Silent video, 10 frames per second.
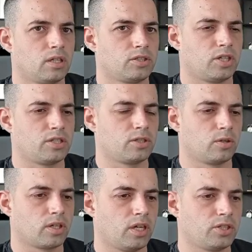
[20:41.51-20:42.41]
change the
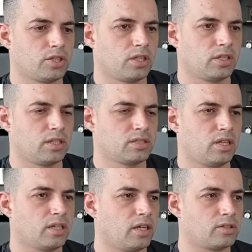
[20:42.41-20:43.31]
location, and things
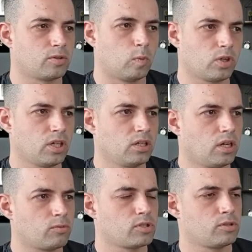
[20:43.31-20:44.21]
like that. So working
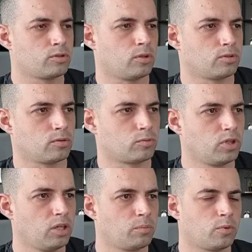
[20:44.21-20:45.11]
hours is also a
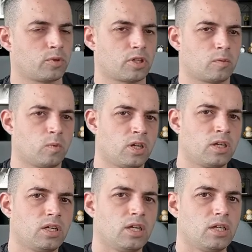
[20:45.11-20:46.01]
really important one,
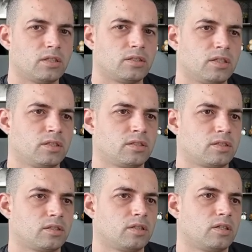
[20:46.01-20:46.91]

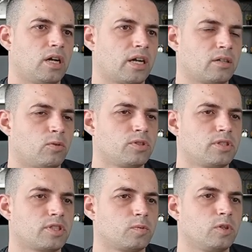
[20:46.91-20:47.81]
since
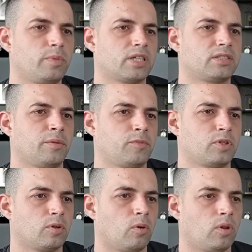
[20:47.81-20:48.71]
orders will be accepted
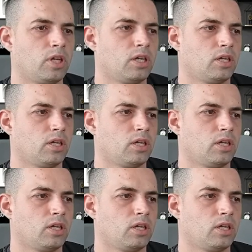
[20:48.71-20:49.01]
only